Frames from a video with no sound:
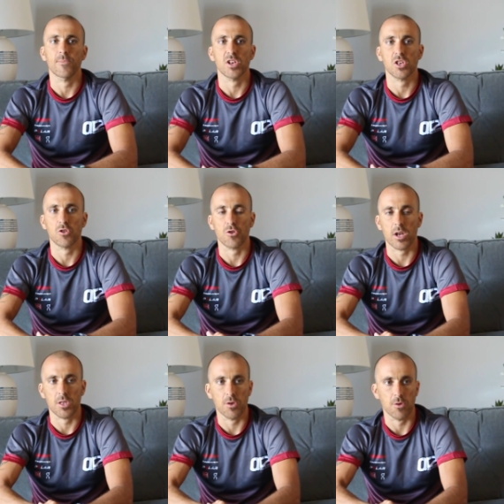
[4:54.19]
just to
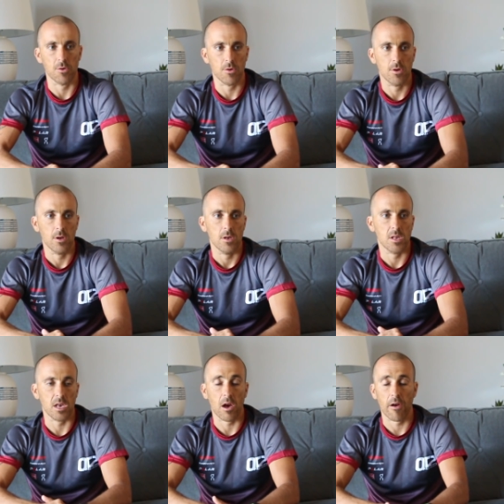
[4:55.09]
try to
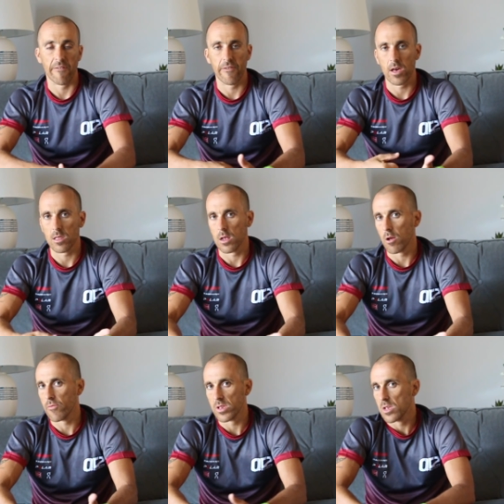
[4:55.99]
see how I felt,
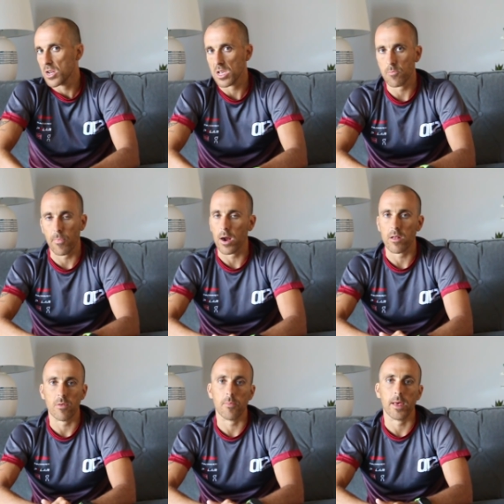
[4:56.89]
and obviously just
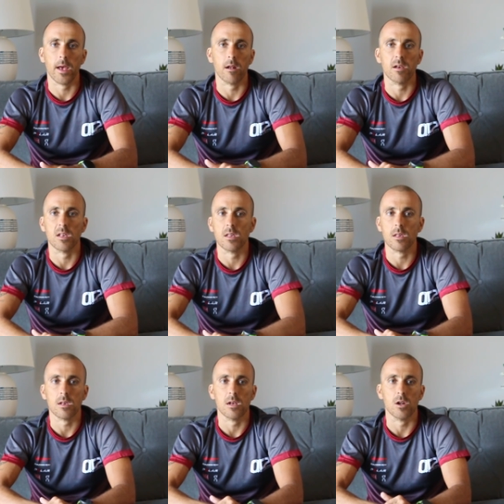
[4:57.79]
part of the plan
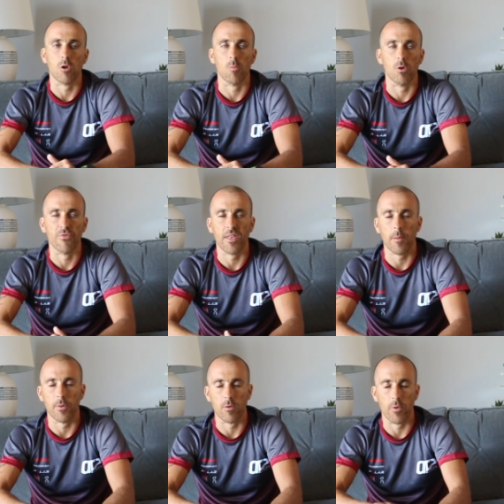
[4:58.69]
as a normal
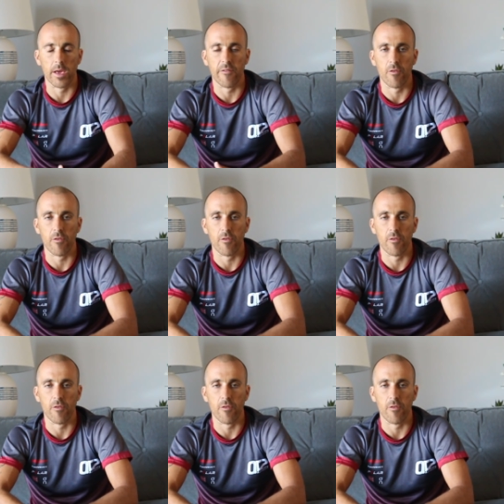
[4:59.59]
taper week